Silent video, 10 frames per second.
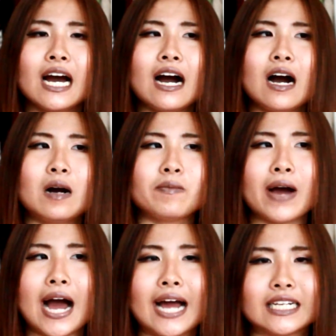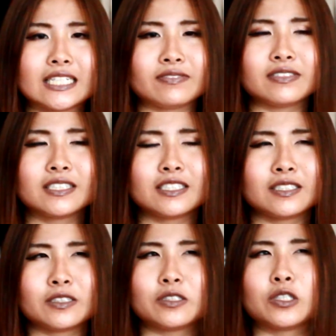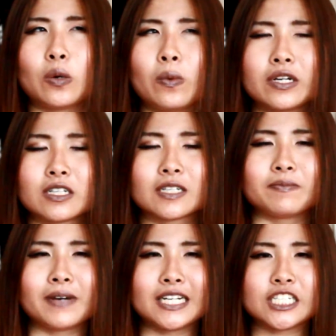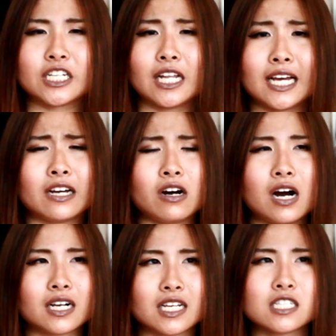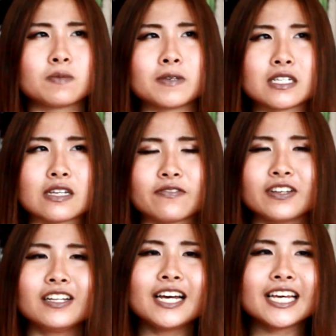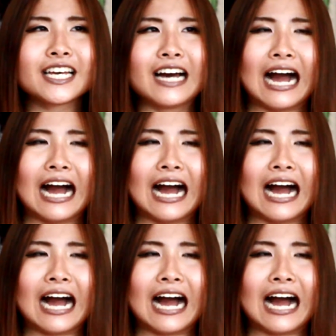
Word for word: um, I definitely don't want to combine July and August because I feel like